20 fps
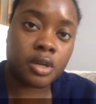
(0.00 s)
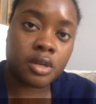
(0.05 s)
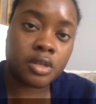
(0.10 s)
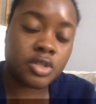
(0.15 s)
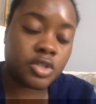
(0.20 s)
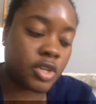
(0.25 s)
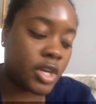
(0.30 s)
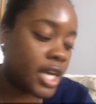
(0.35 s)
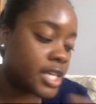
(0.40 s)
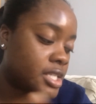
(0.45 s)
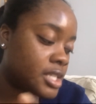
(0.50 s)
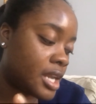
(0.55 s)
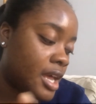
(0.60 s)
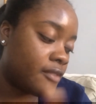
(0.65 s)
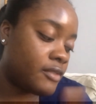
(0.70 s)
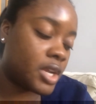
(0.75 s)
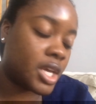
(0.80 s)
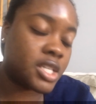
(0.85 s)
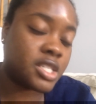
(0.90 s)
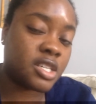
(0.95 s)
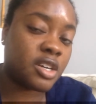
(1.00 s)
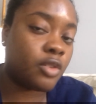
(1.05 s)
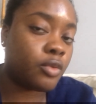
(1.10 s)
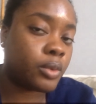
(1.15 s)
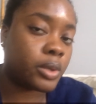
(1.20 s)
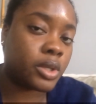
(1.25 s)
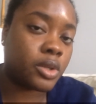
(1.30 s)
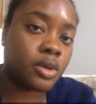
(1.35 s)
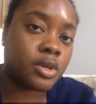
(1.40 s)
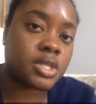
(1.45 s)
so you guys can have an idea of
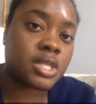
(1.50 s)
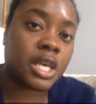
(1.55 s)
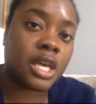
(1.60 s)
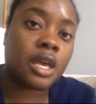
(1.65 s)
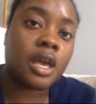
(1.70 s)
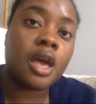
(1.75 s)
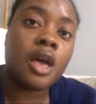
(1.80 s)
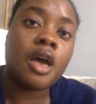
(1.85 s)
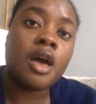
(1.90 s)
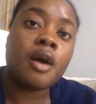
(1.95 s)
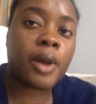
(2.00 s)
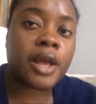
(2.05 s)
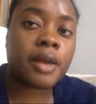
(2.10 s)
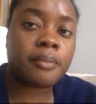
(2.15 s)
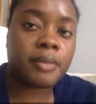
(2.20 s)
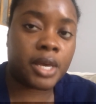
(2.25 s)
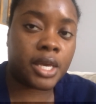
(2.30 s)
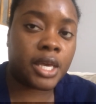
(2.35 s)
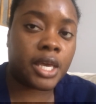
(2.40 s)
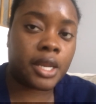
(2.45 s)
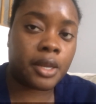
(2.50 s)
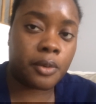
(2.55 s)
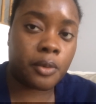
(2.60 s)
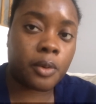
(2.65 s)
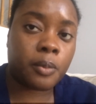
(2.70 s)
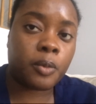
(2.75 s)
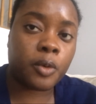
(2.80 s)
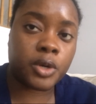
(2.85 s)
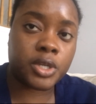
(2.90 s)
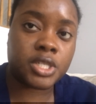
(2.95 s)
what it looks like. I recommend getting a
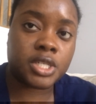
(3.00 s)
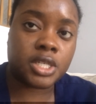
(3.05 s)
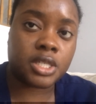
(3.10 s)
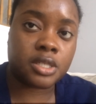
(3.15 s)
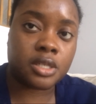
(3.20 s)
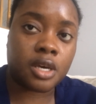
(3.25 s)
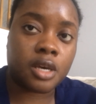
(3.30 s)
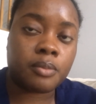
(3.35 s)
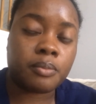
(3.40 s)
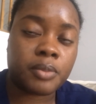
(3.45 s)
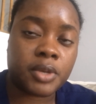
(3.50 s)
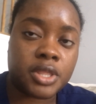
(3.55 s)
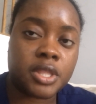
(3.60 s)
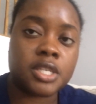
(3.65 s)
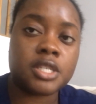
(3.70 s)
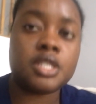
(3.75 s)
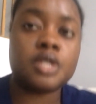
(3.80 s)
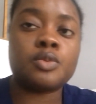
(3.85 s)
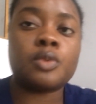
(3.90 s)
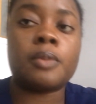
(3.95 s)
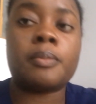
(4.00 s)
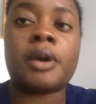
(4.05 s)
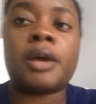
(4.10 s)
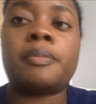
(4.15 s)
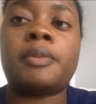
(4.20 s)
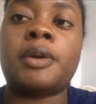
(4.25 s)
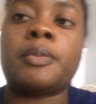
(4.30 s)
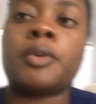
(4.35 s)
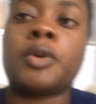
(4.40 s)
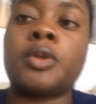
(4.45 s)
report sheet done, but this is what my
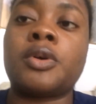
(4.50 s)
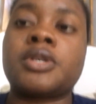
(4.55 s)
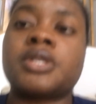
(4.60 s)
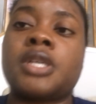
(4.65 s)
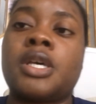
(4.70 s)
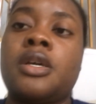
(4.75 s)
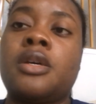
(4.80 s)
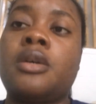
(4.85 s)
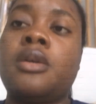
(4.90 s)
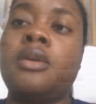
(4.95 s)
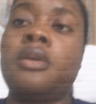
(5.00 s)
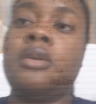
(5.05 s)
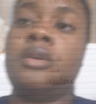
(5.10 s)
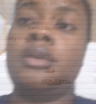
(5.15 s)
paper looks like.